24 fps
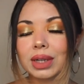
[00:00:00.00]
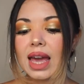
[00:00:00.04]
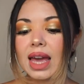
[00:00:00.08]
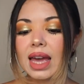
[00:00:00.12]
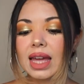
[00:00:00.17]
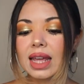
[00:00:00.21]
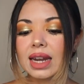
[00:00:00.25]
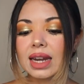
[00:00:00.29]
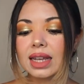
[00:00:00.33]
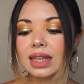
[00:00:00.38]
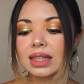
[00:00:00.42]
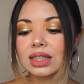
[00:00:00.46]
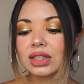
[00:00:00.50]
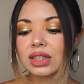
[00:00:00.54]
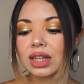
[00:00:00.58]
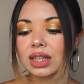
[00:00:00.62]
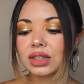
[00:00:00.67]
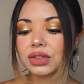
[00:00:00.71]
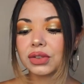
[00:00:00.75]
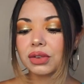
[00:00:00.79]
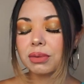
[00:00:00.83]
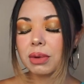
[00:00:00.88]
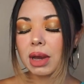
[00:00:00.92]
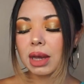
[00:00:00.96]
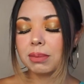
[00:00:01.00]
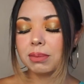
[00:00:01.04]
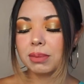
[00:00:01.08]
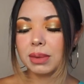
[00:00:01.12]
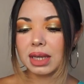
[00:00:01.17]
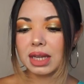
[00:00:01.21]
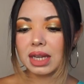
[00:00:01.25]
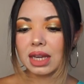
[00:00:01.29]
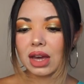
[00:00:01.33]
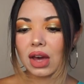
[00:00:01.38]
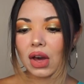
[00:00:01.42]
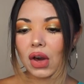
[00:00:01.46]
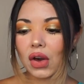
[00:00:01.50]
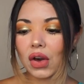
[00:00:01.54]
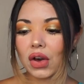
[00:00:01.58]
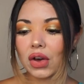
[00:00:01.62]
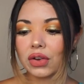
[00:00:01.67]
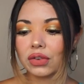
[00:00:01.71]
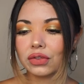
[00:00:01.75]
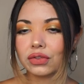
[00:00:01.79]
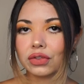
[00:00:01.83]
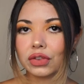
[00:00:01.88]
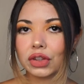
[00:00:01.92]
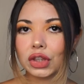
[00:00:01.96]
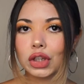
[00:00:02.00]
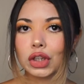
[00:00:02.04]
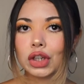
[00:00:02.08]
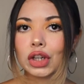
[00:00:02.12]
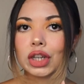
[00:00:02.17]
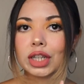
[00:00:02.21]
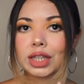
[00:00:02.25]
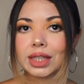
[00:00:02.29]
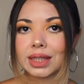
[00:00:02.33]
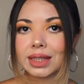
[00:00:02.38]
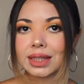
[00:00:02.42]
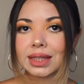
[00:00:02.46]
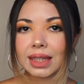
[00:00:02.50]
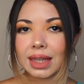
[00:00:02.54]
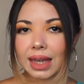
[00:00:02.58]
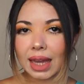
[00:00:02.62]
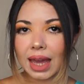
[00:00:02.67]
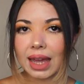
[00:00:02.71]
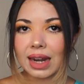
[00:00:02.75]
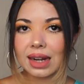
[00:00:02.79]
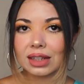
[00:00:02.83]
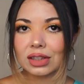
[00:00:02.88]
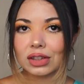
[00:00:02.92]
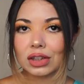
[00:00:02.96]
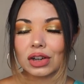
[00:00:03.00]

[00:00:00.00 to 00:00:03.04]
and it does remind me of your skin.